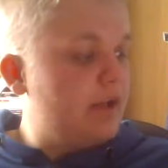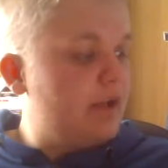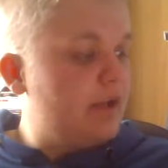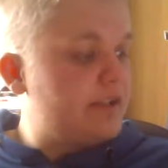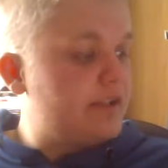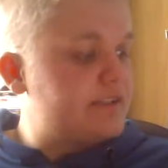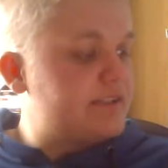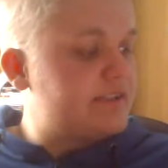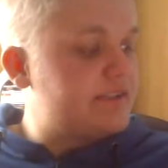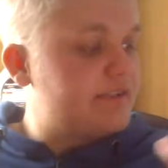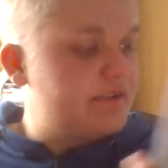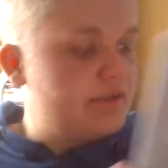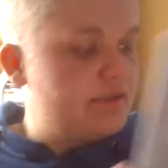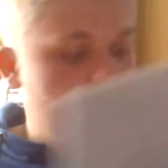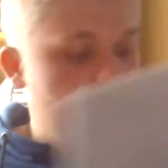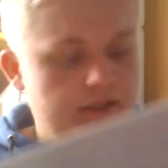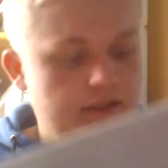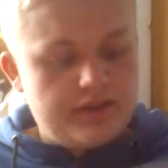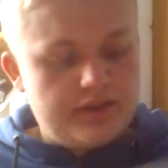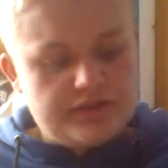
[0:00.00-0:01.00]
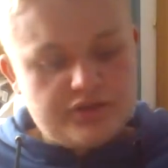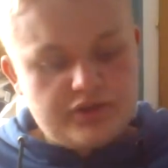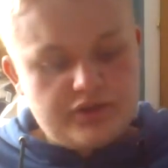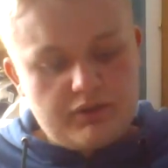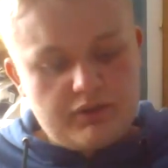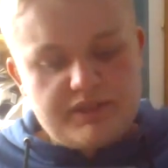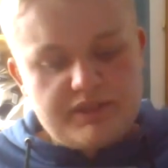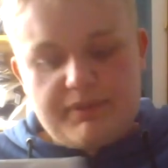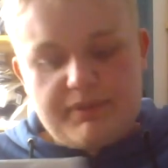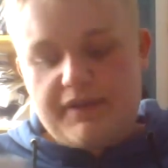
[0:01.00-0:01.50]
It's the
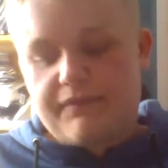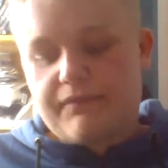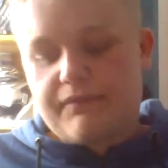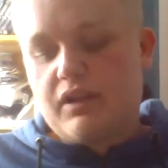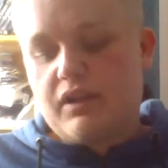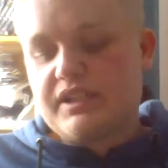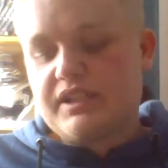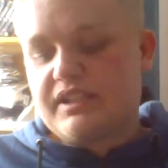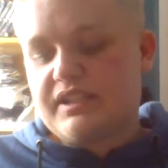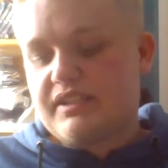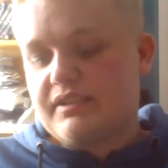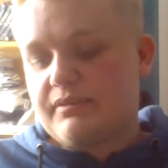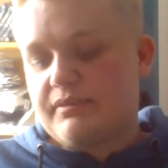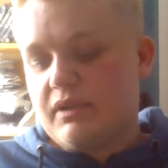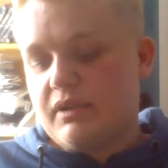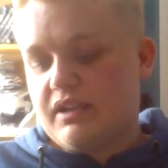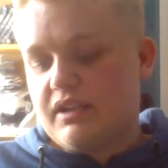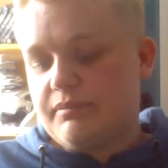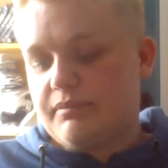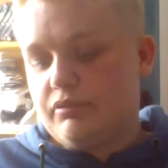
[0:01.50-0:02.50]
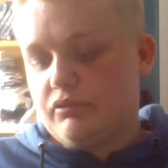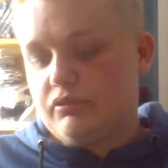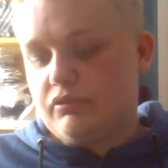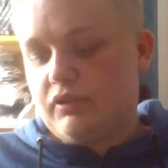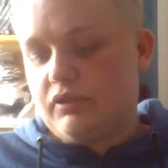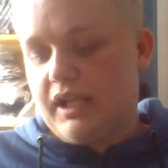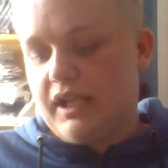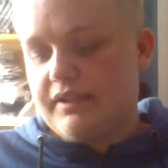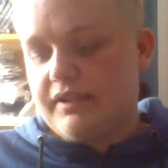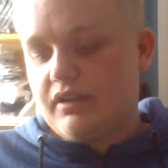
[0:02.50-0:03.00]
stories by Francis
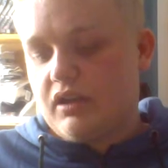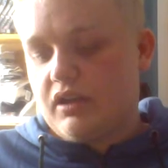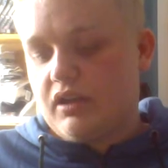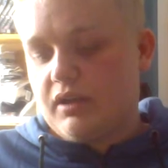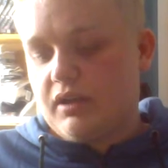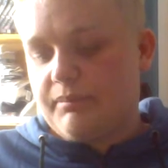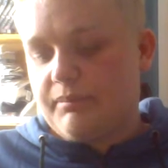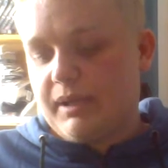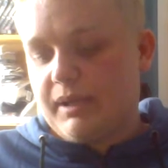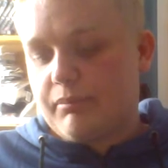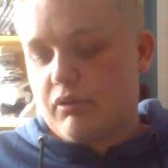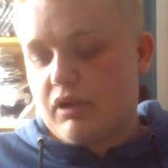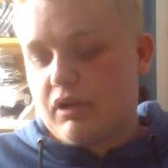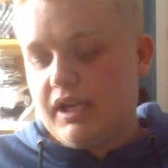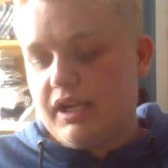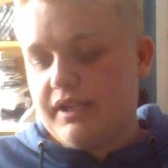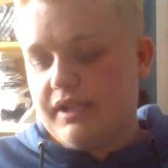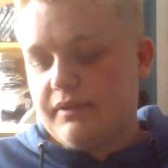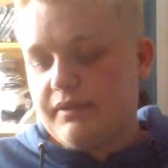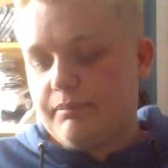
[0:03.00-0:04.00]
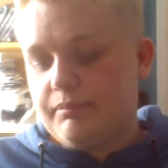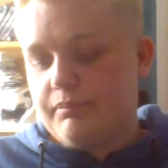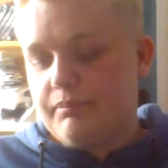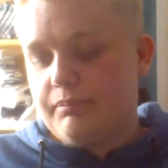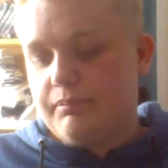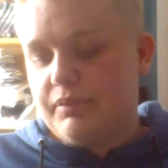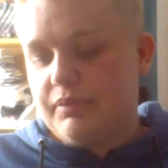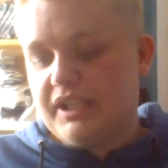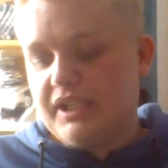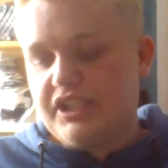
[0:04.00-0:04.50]
Monopole and art by Brian
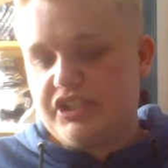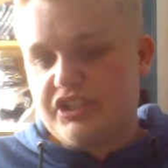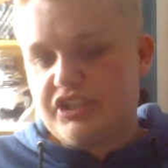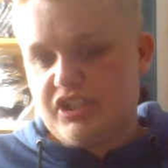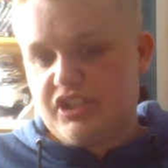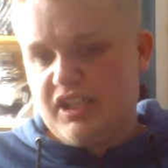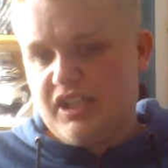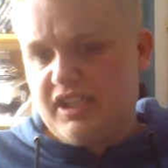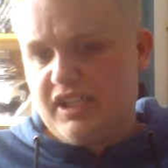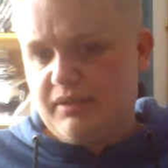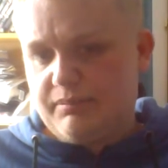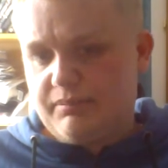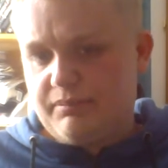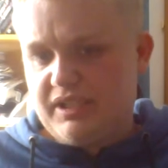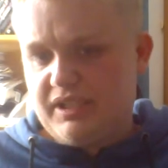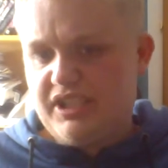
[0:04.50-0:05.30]
Bleachlater.